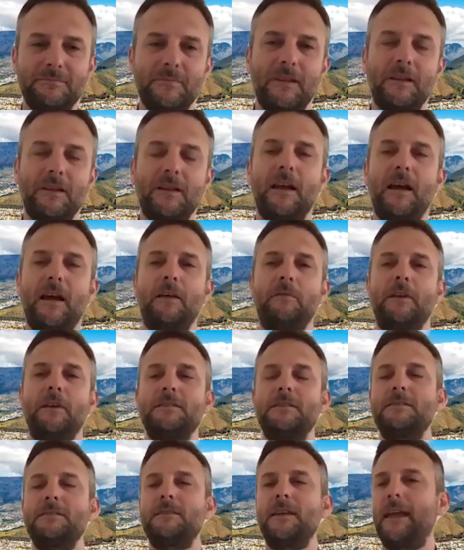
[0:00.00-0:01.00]
let's
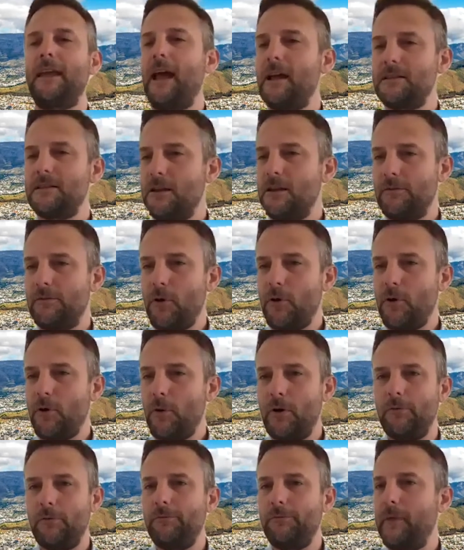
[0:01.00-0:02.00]
just take outside
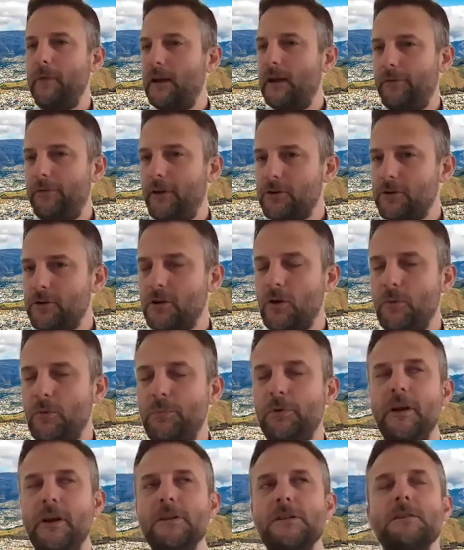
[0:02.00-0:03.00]
of manufacturing
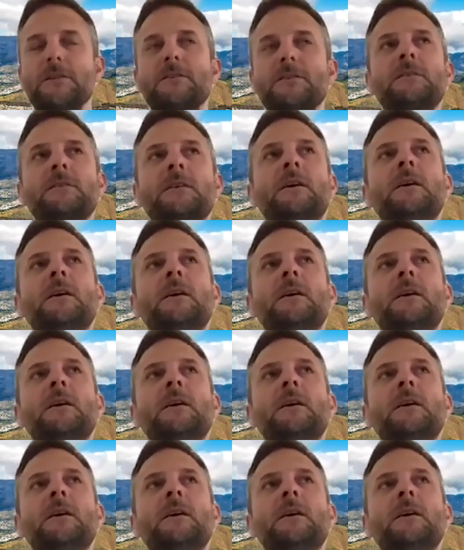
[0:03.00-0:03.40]
operations,